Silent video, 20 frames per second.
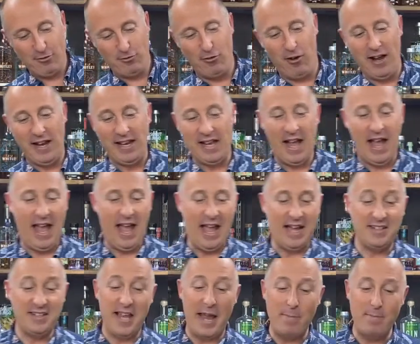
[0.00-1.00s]
Right,
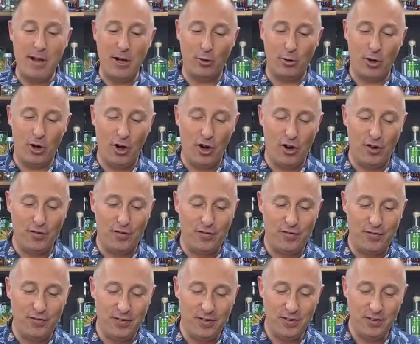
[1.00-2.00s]
10 mil
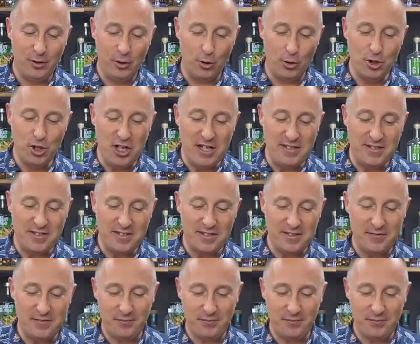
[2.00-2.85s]
of Orgeat.